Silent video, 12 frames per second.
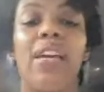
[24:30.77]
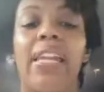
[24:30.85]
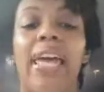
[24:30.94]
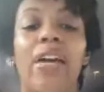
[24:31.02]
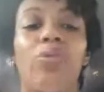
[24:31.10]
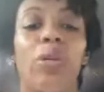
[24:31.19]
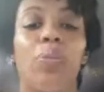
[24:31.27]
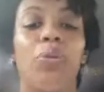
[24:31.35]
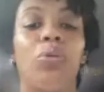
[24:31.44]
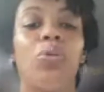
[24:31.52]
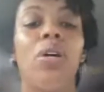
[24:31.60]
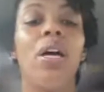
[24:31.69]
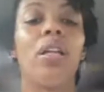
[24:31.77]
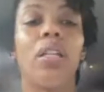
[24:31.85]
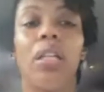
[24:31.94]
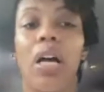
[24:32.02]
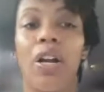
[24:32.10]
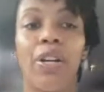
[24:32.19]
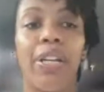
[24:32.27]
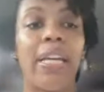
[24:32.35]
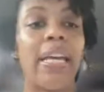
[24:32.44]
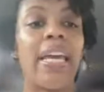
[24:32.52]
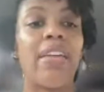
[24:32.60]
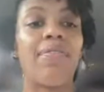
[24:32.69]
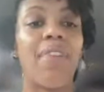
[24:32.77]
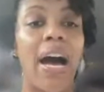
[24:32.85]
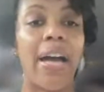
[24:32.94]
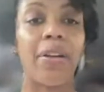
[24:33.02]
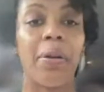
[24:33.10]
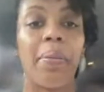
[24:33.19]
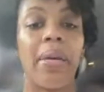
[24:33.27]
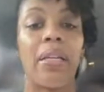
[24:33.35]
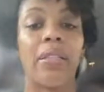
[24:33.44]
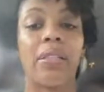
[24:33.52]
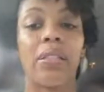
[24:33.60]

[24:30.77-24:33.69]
and equitable learning environments,